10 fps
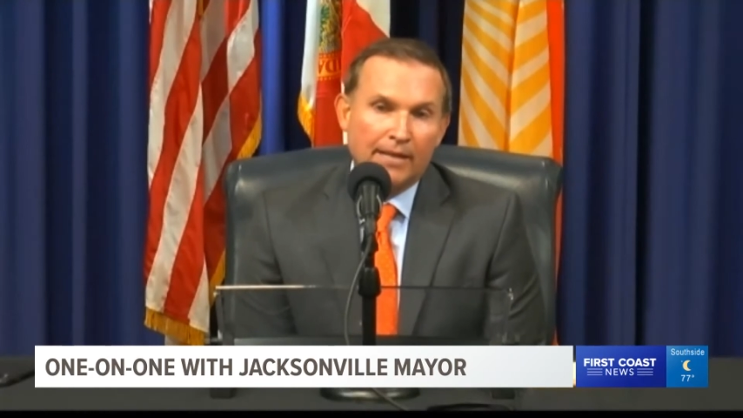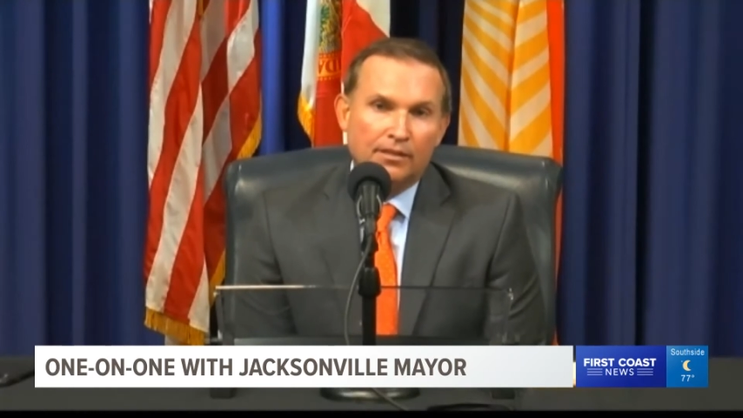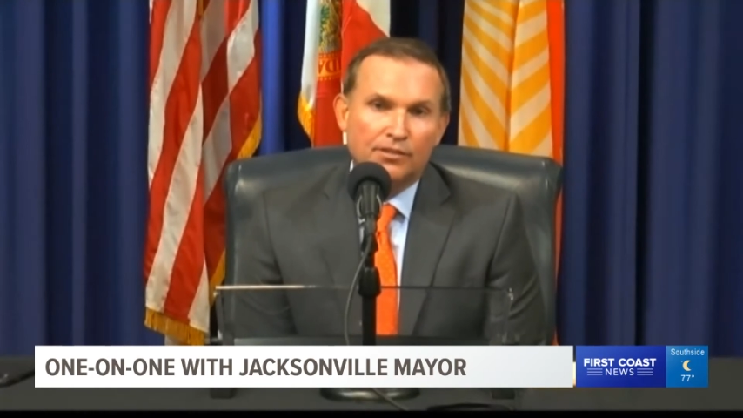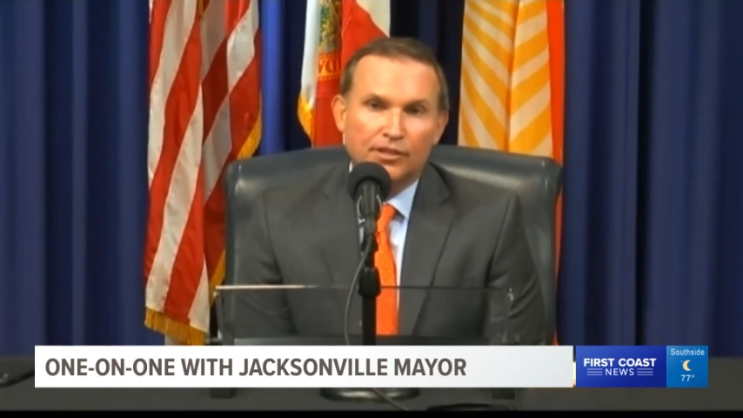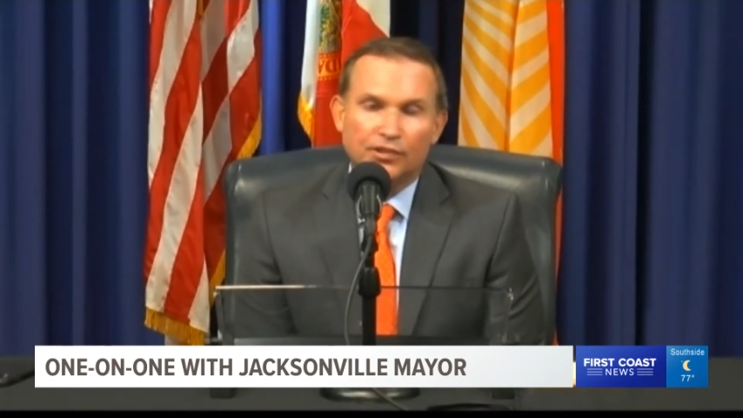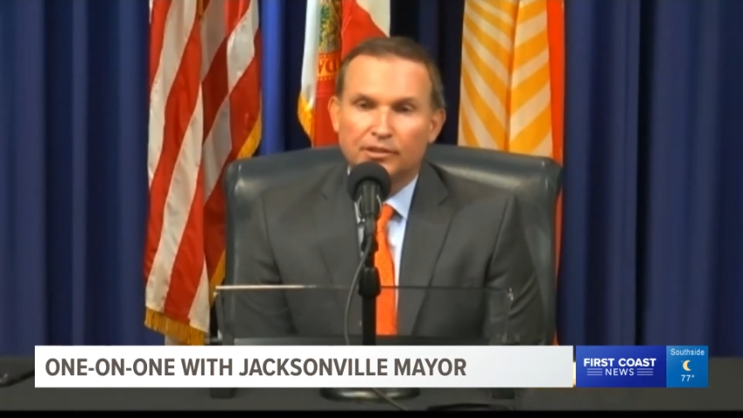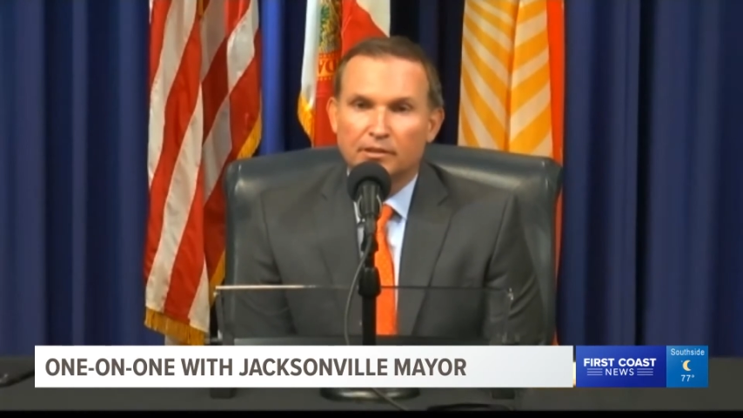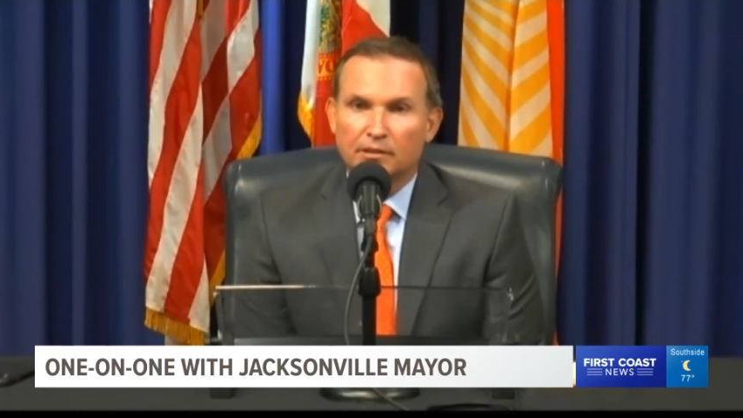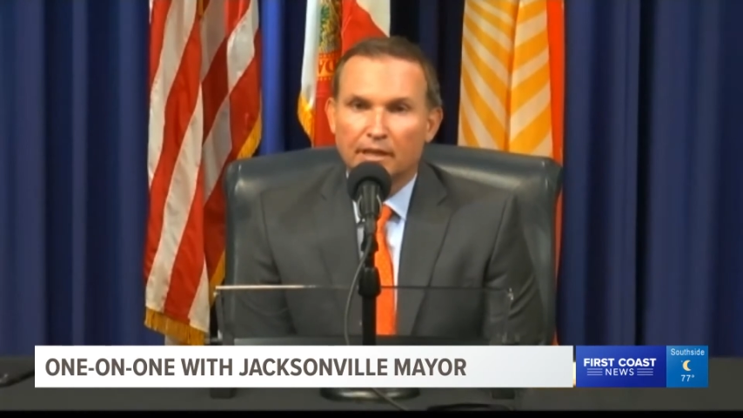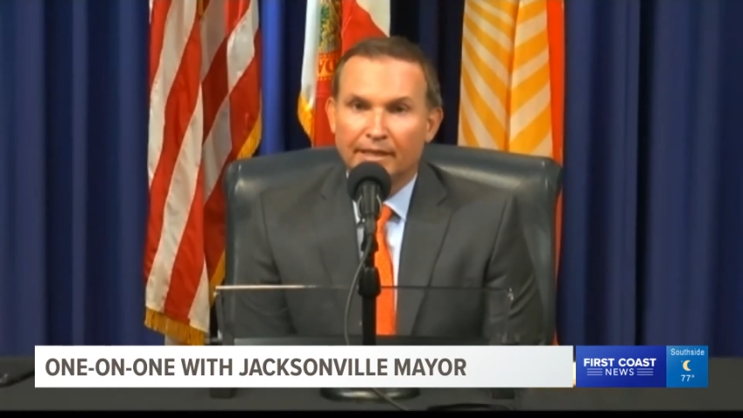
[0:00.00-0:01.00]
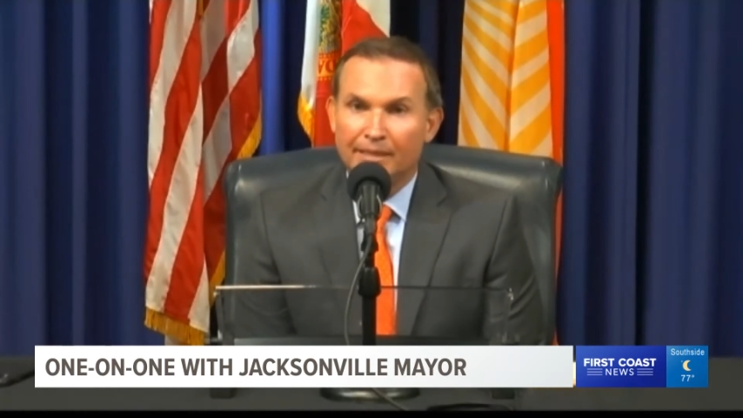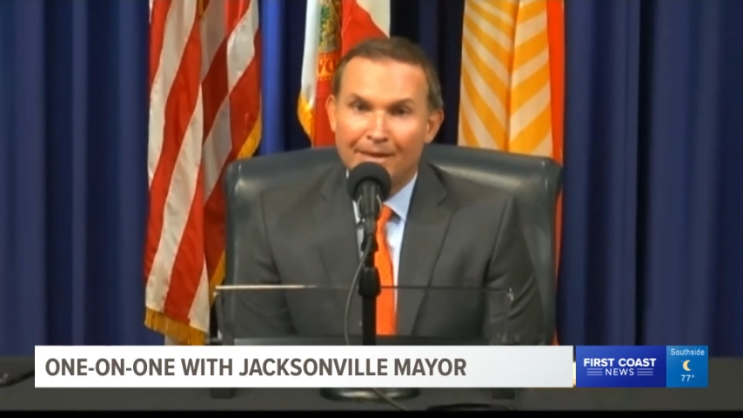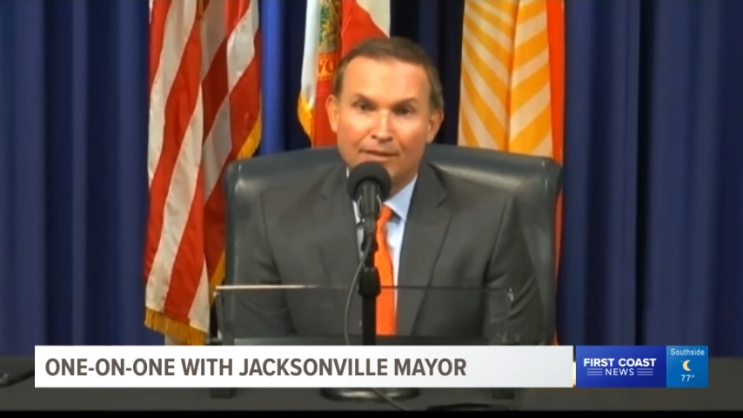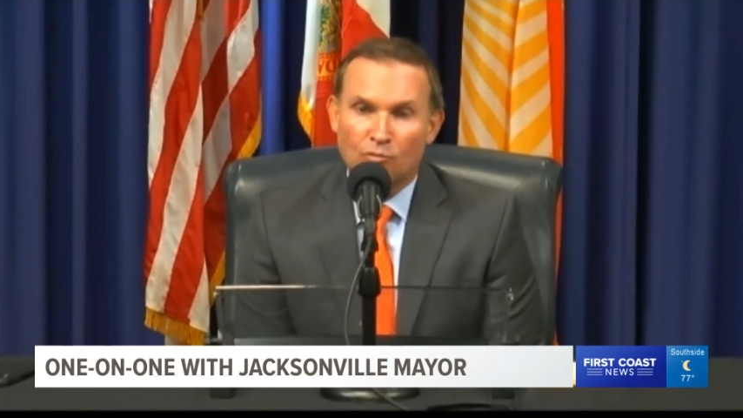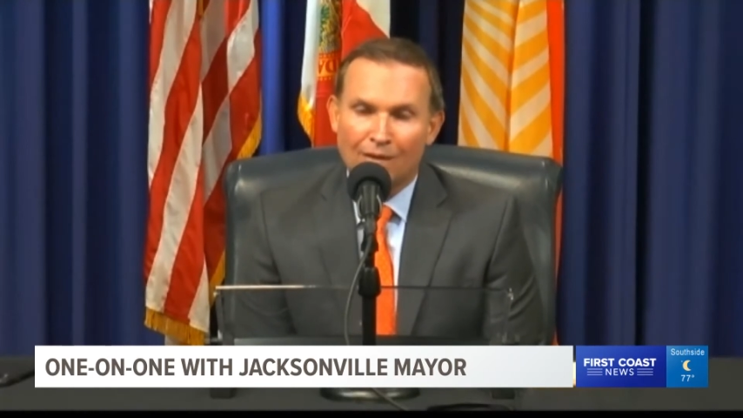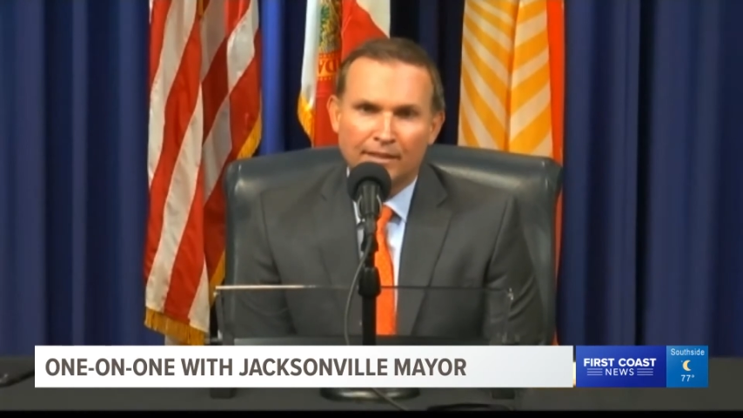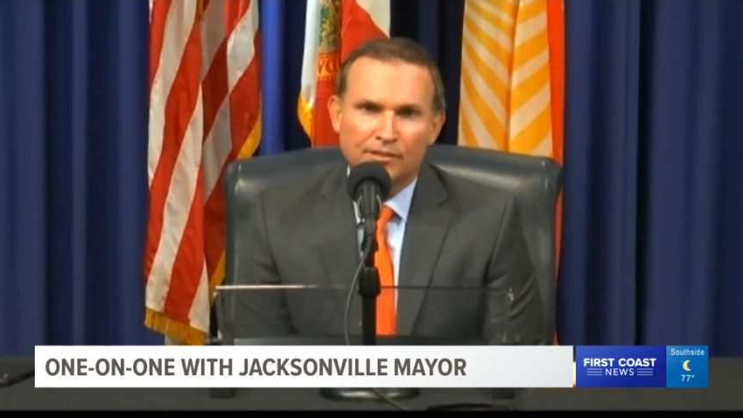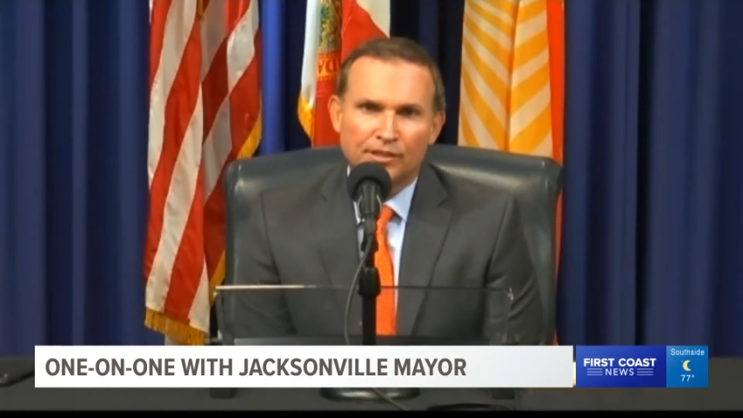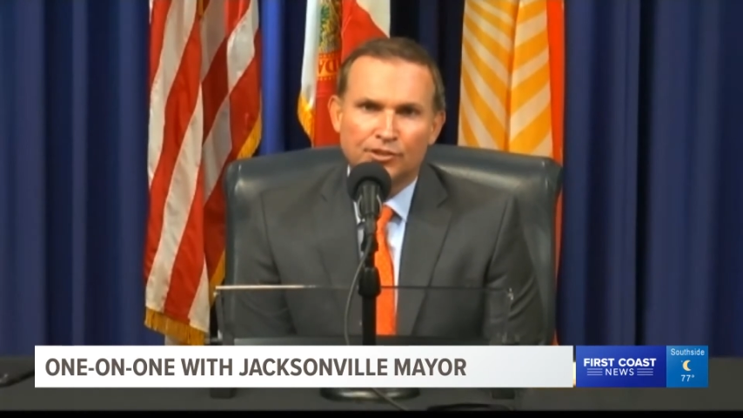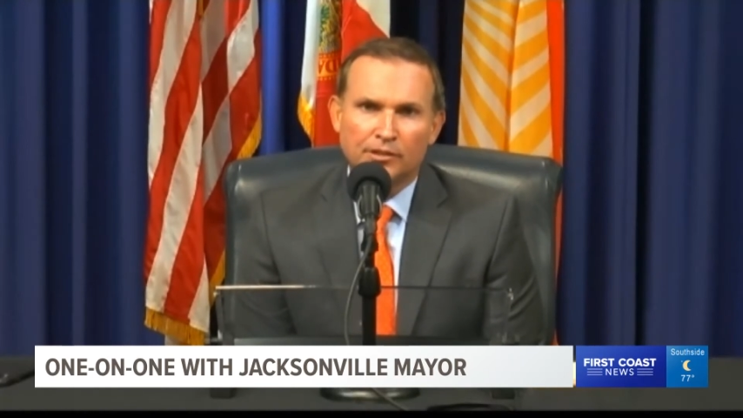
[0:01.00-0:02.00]
the decision. I think he made the right
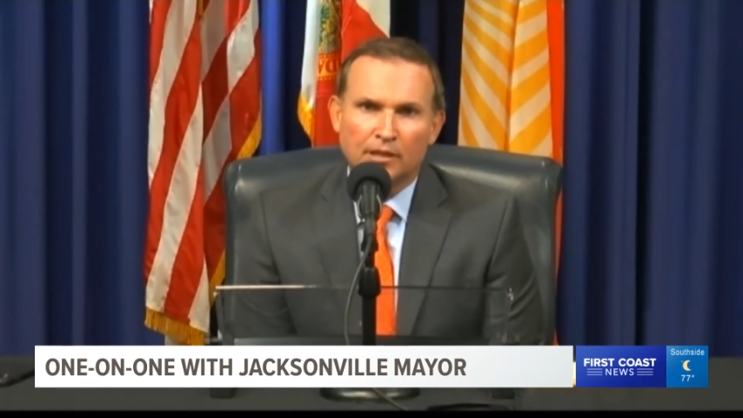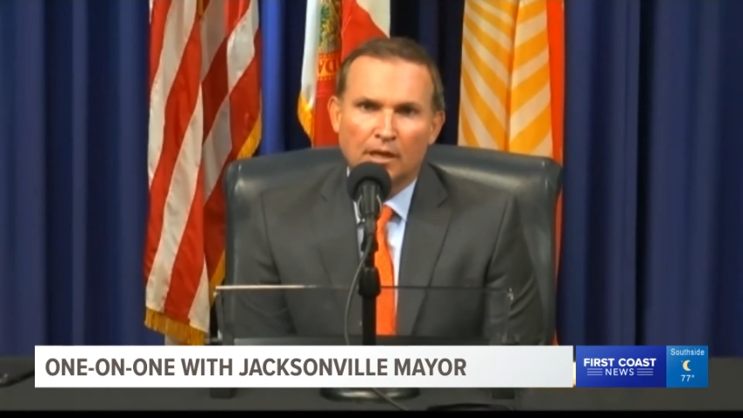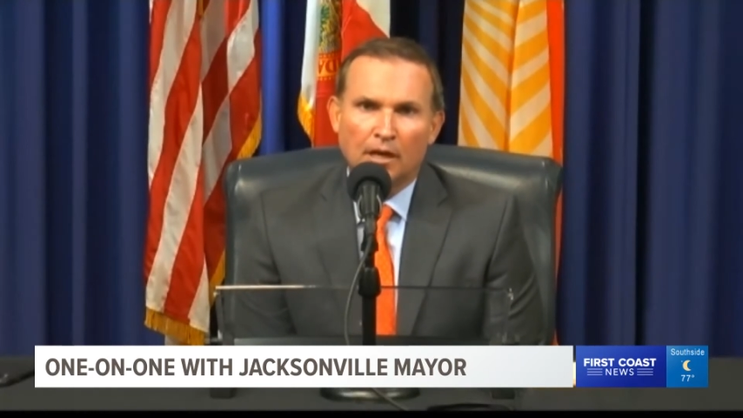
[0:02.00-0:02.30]
decision.